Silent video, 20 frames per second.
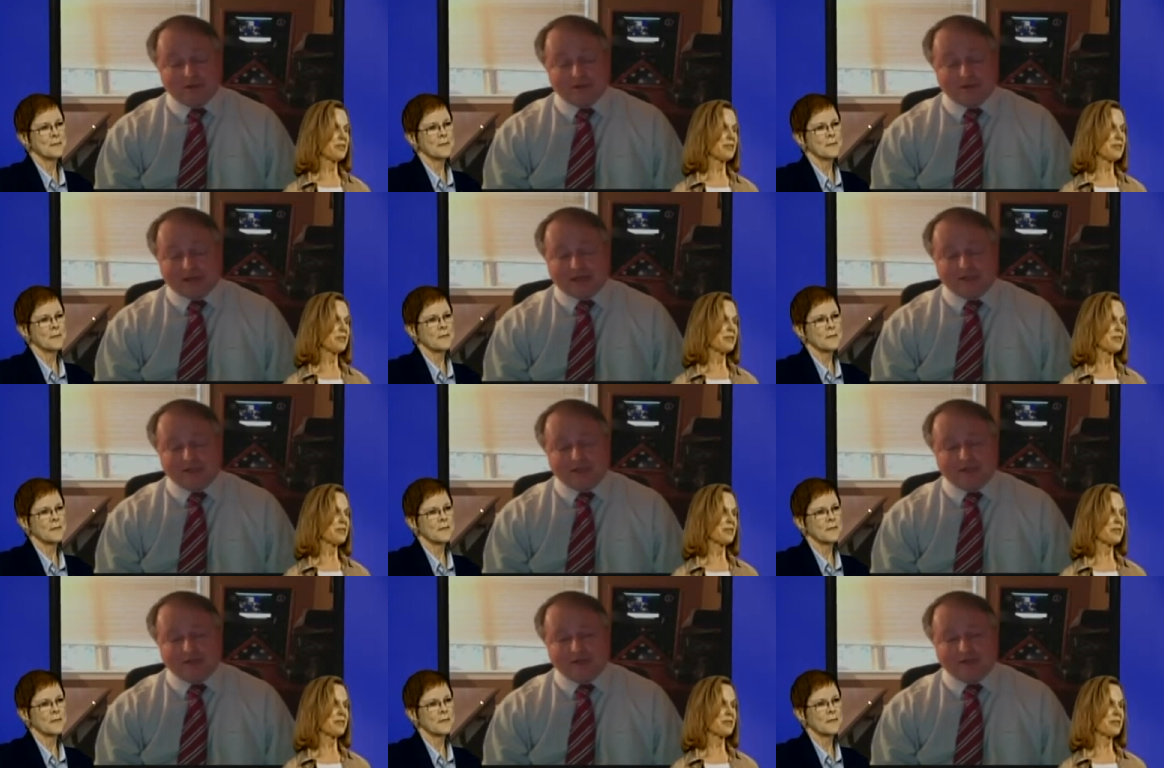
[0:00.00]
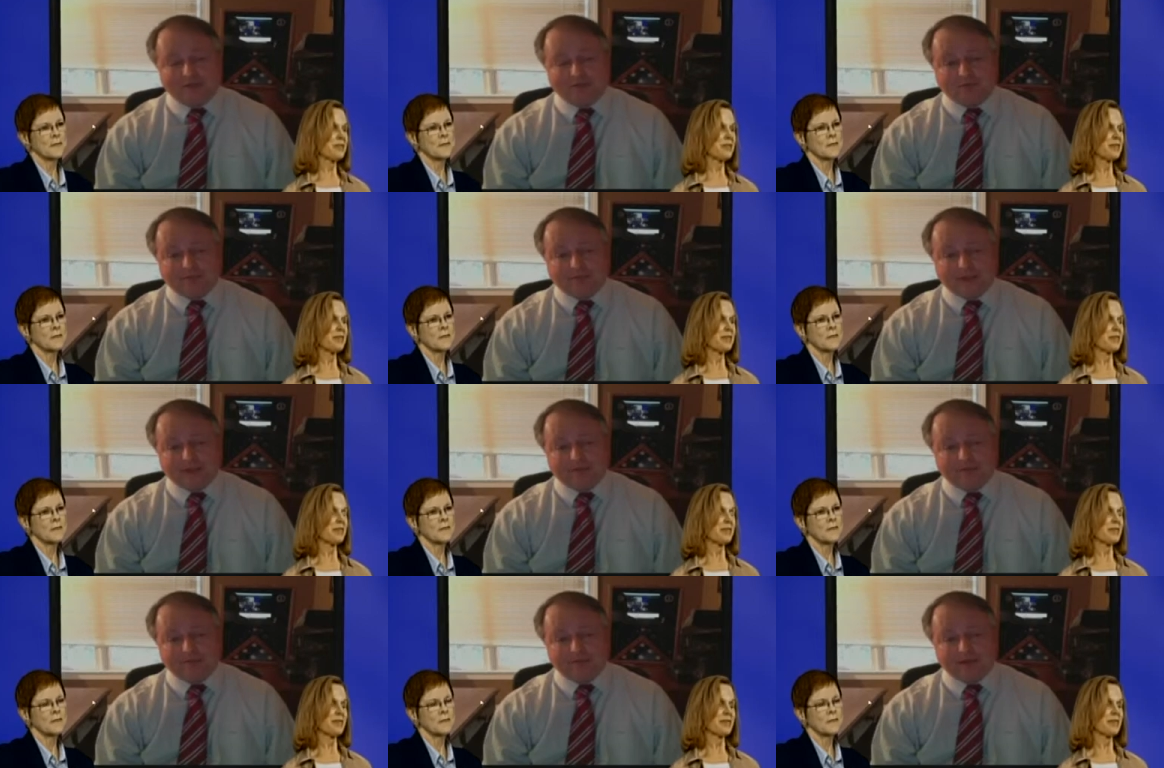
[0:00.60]
Speaker 1: I just don't
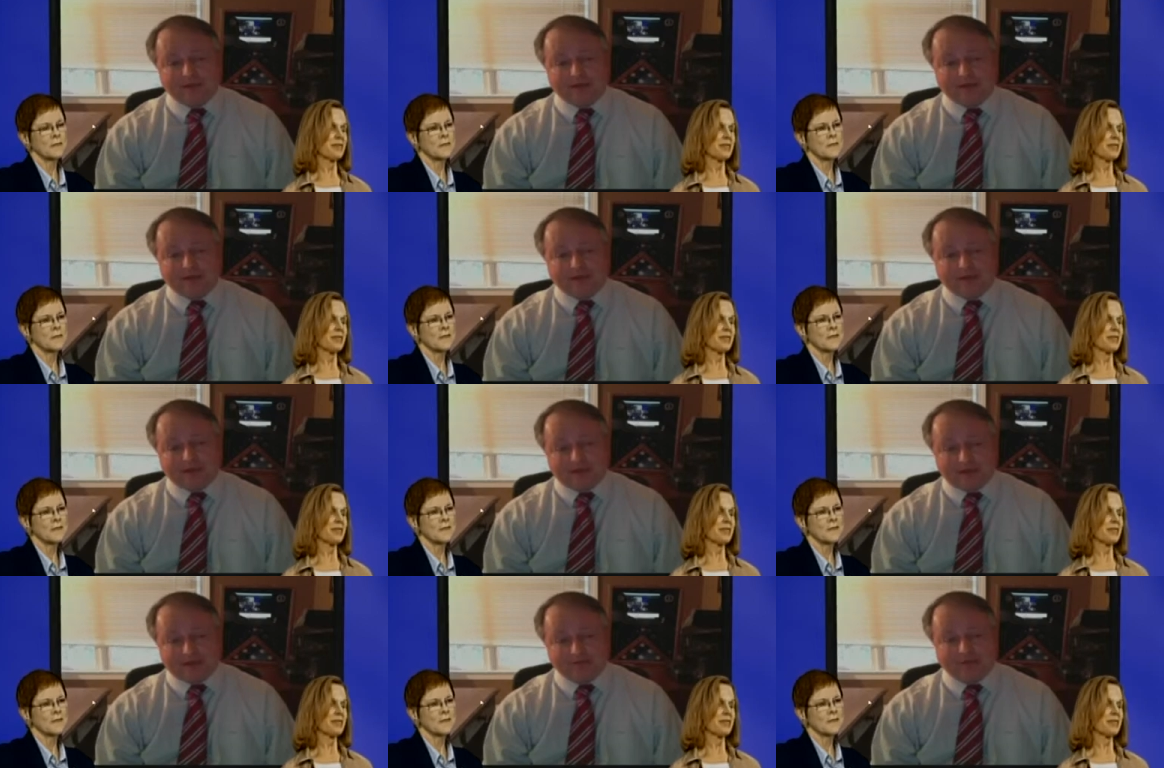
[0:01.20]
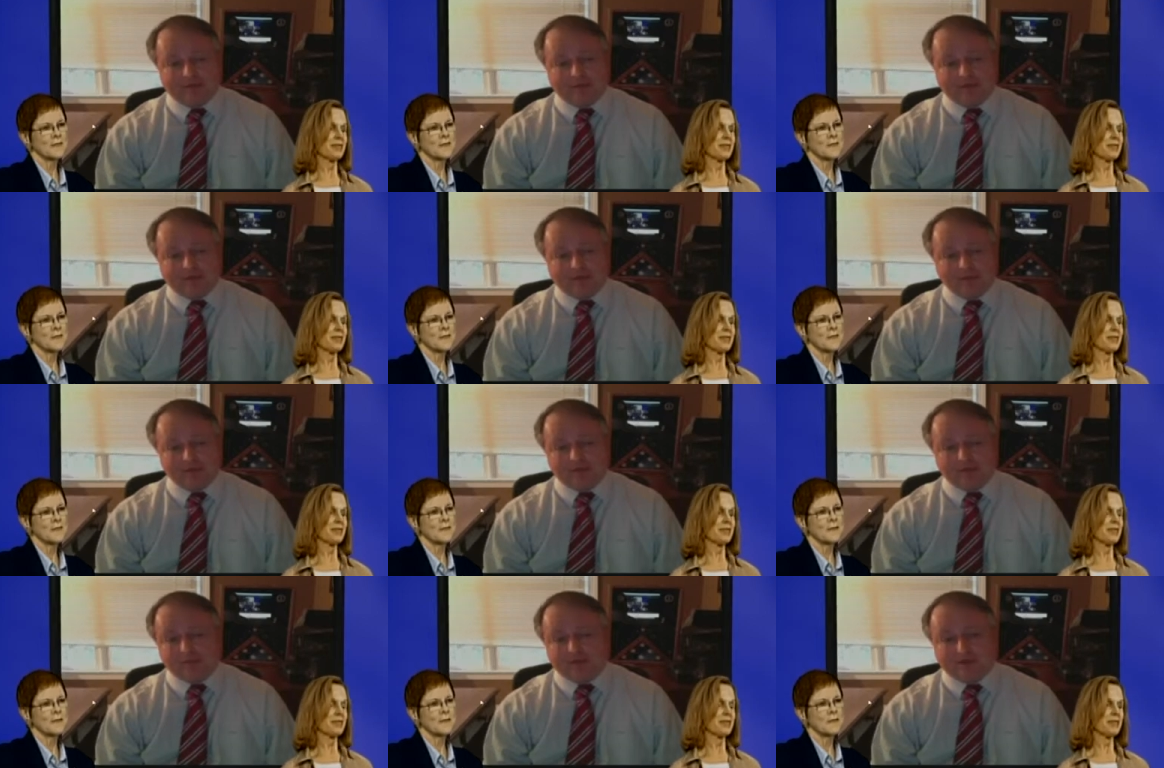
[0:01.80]
believe that the government
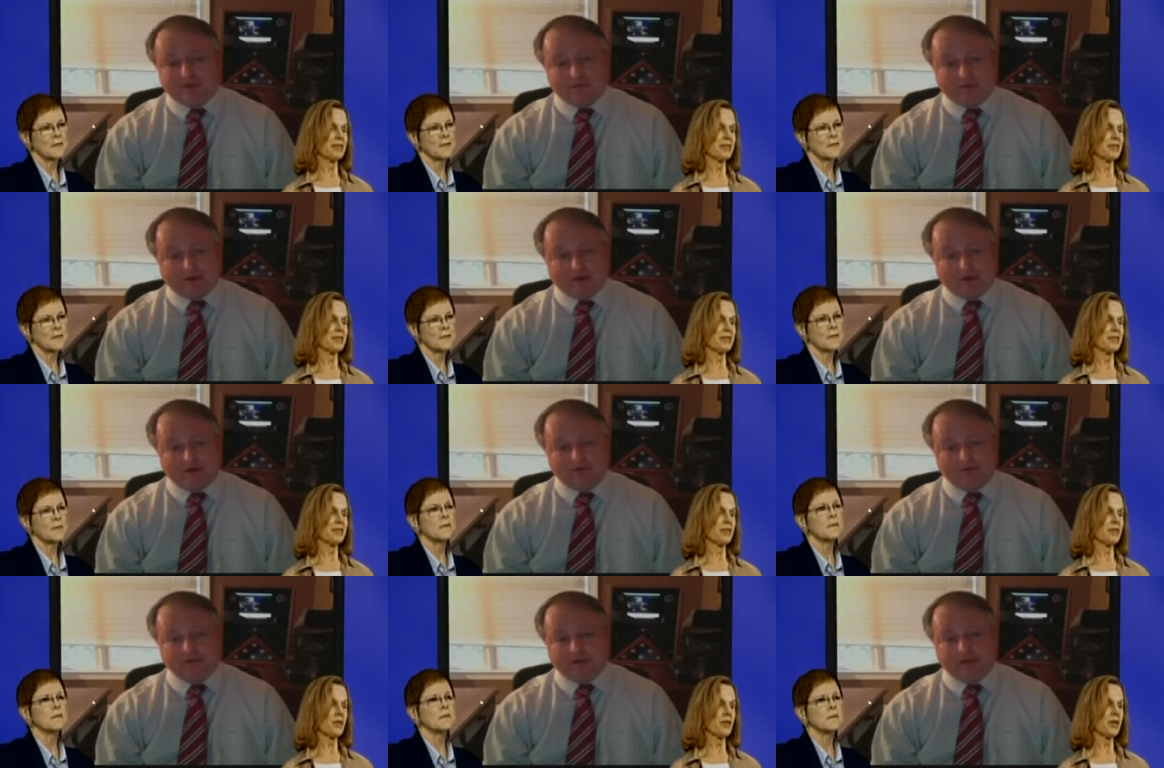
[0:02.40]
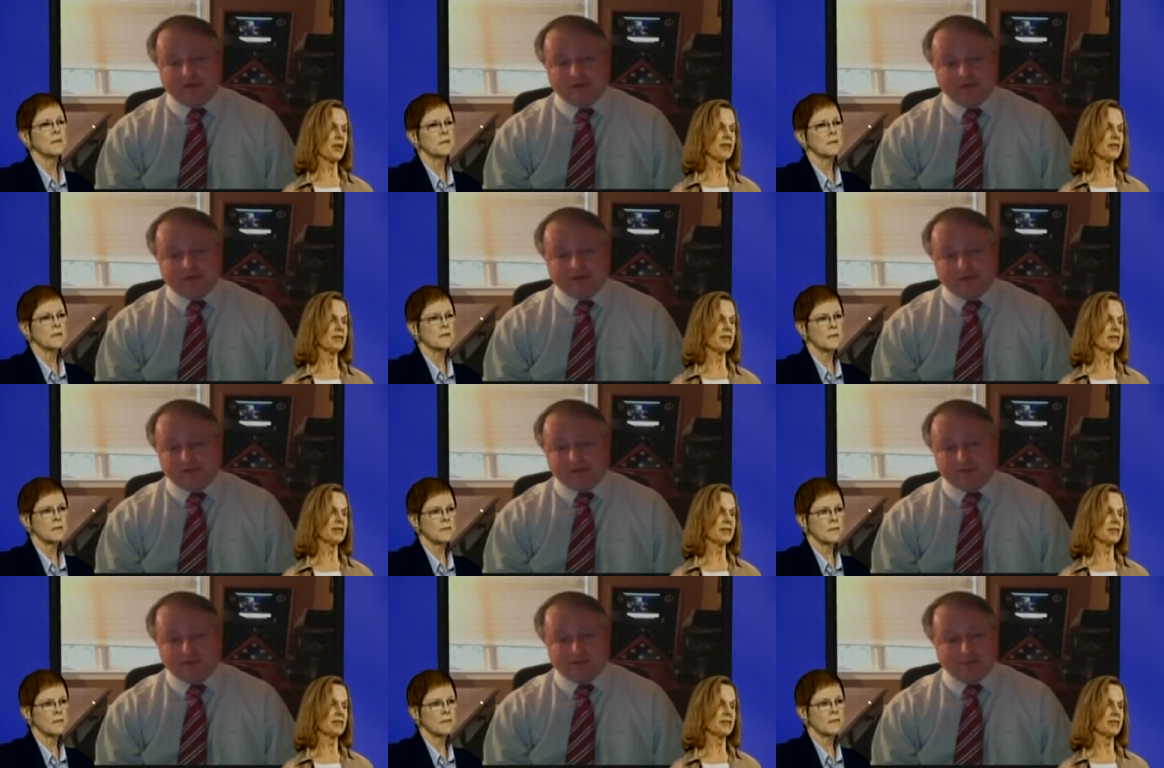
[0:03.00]
should be involved in right. the
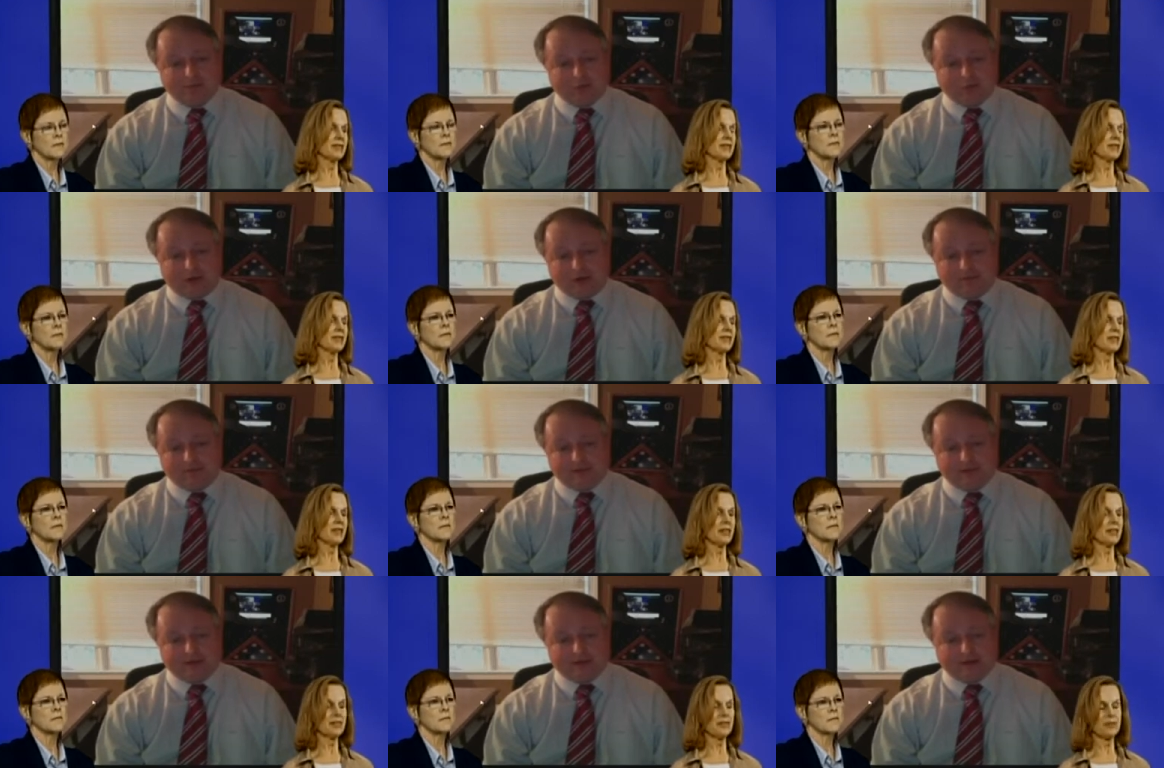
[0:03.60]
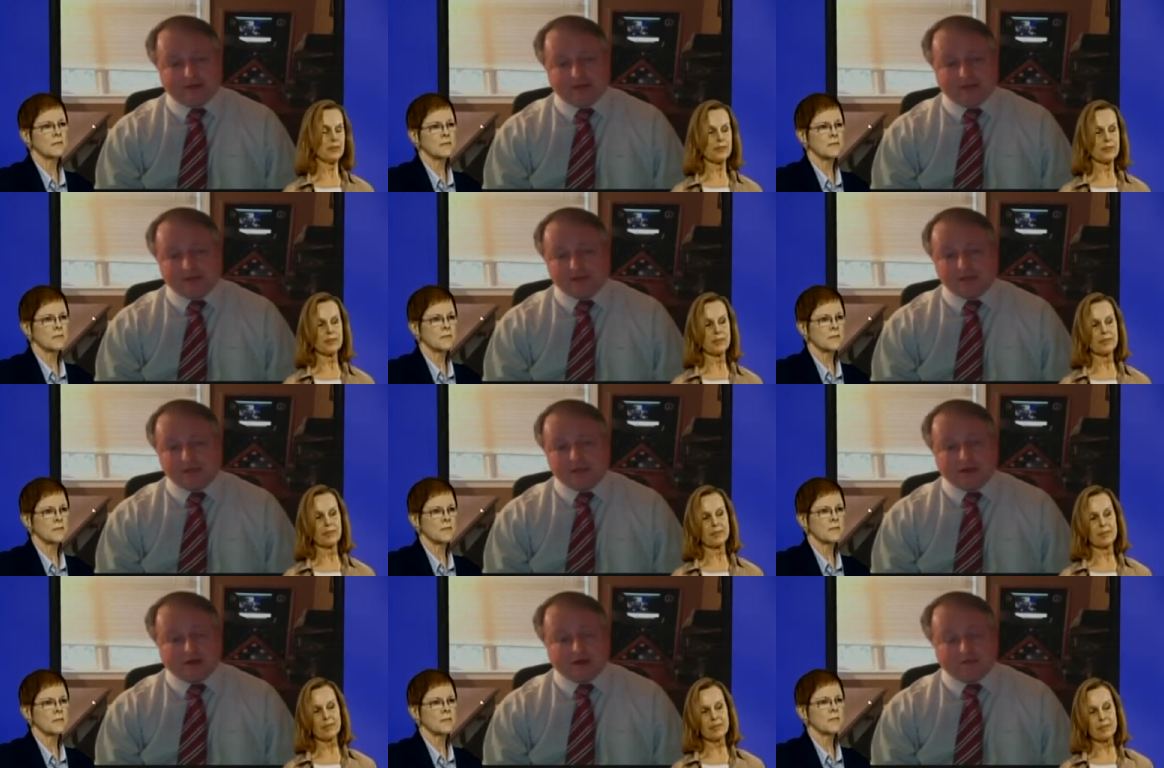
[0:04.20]
intimate, private areas
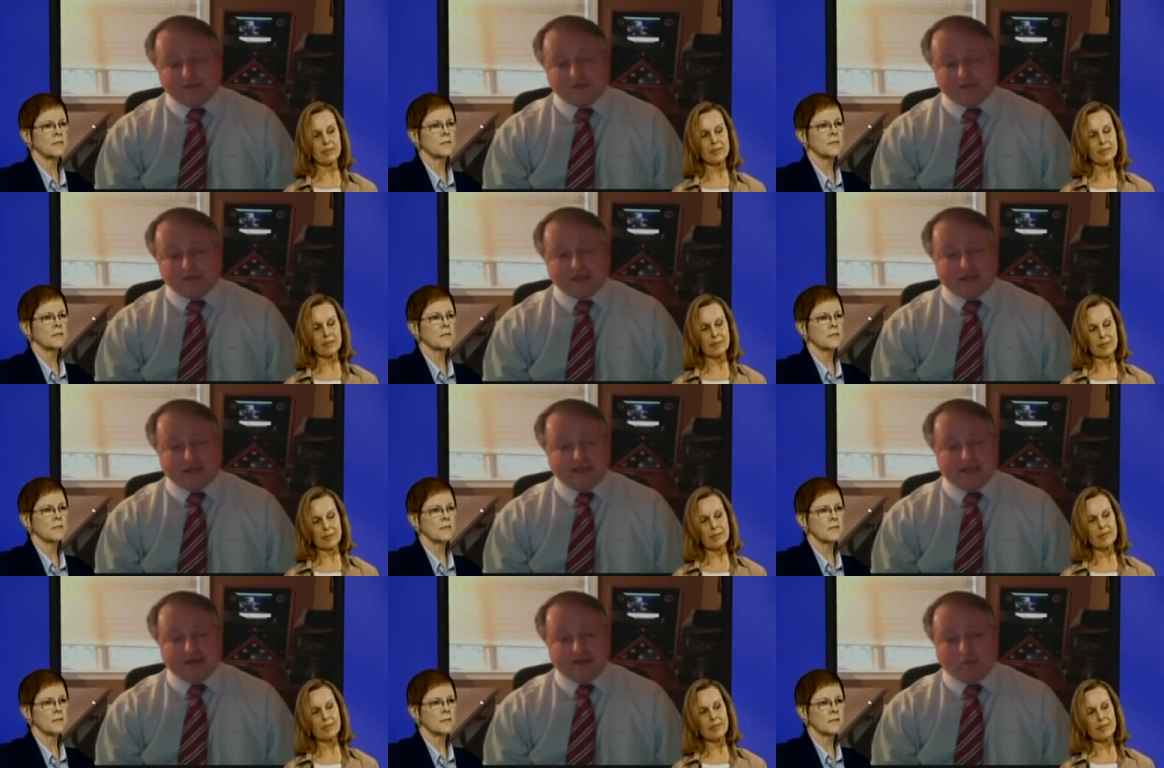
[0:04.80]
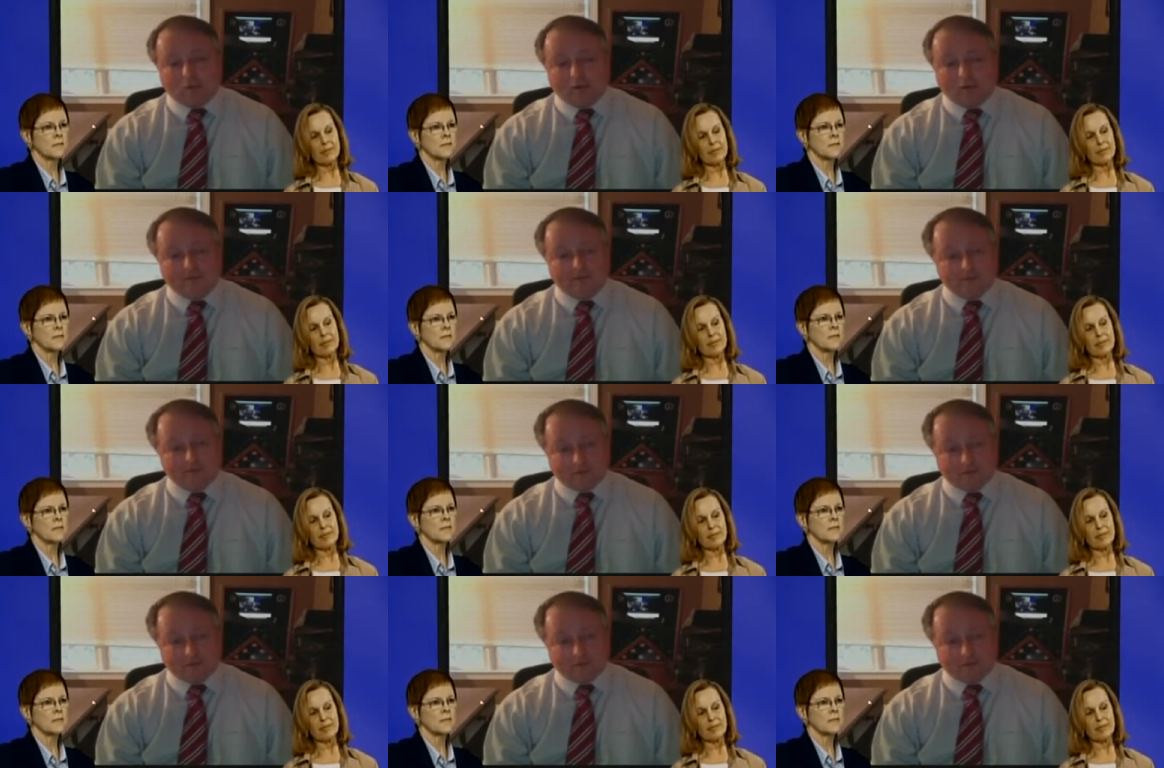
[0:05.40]
of deciding a woman's